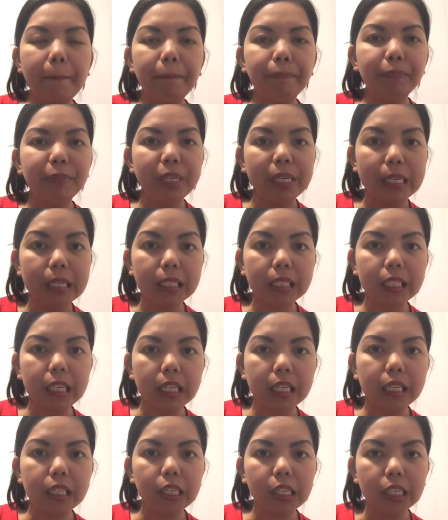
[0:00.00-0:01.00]

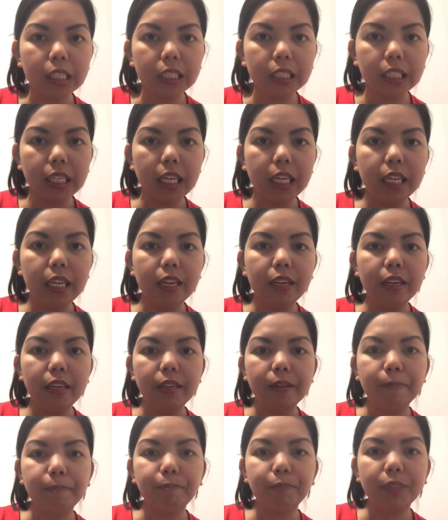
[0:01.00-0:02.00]
nursing in?
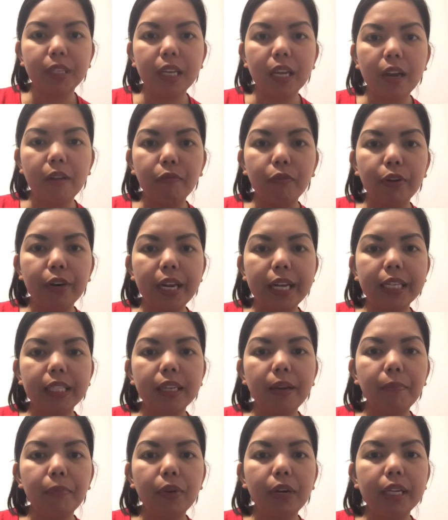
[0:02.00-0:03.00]
Yeah, for
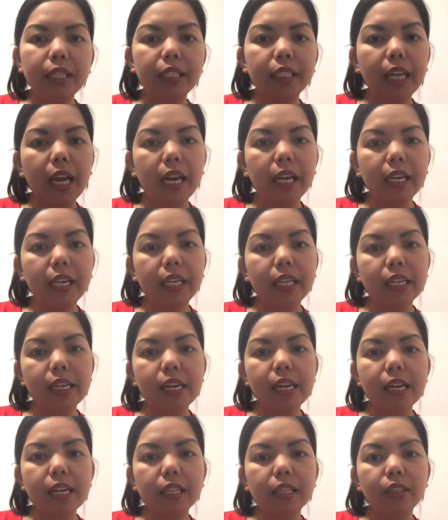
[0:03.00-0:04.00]
example, I studied
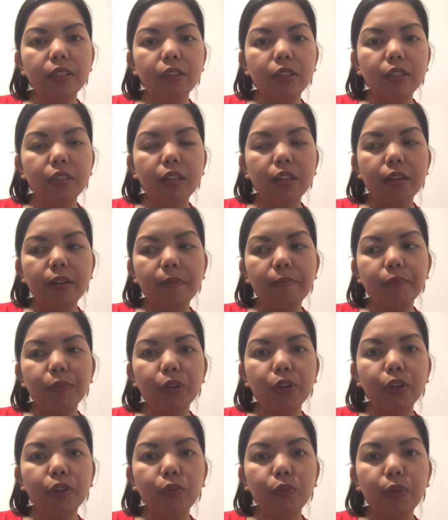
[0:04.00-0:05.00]
at
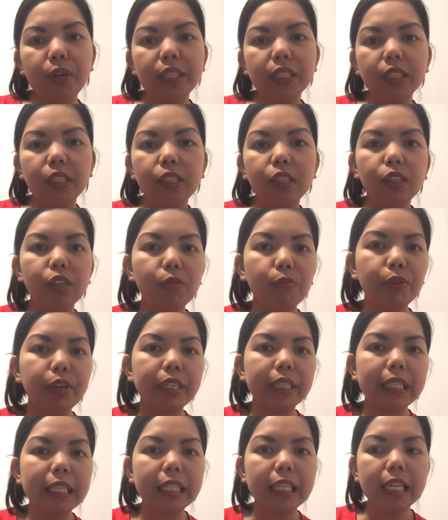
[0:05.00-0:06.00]
Northwestern
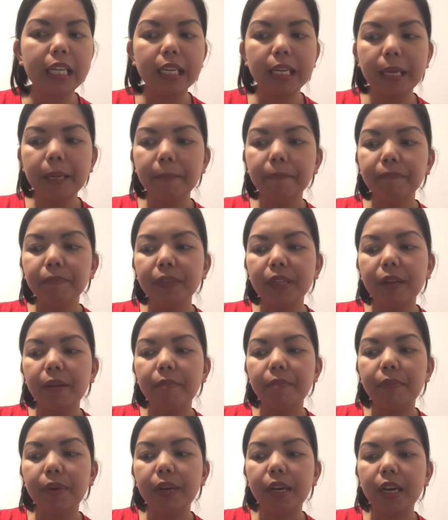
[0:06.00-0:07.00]
University.
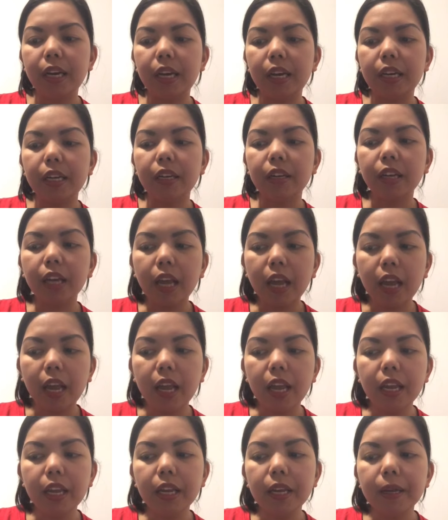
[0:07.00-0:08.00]
But
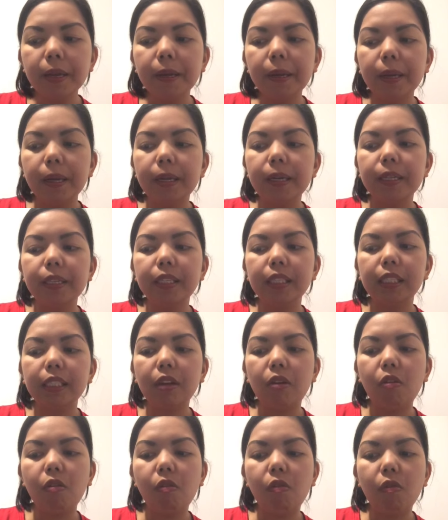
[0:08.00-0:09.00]
okay,
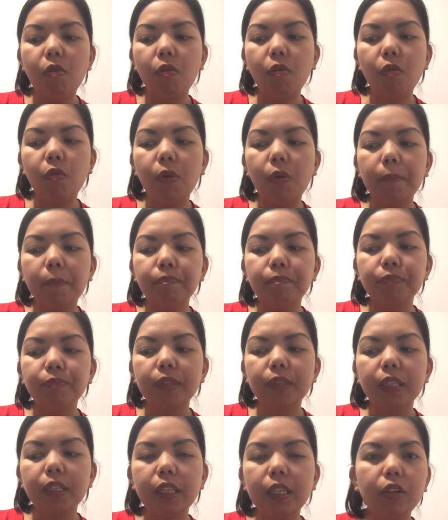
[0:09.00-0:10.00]
so
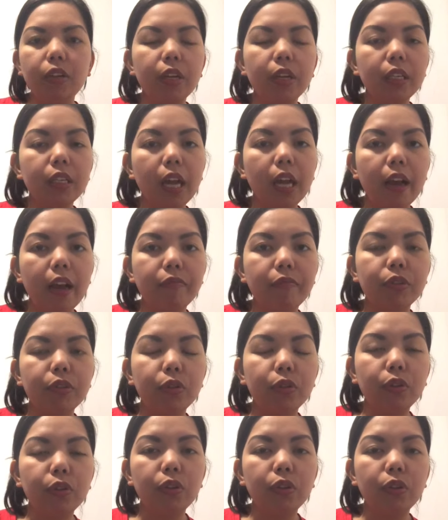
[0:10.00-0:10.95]
you can have to